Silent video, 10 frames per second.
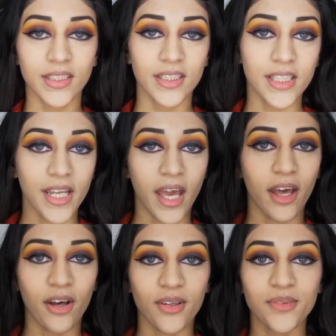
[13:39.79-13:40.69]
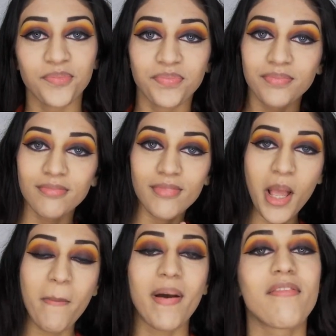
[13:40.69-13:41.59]
Now,
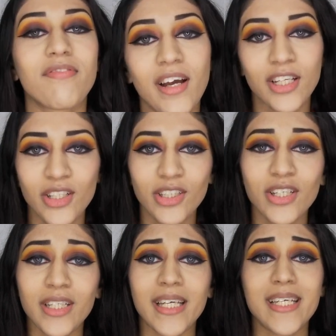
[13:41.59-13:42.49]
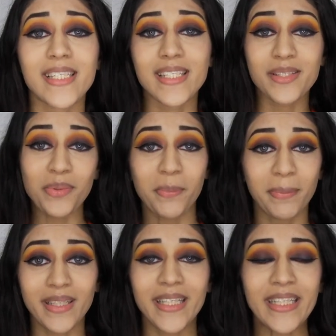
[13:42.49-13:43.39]
my final look is
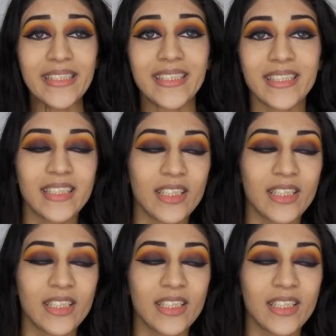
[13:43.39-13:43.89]
complete.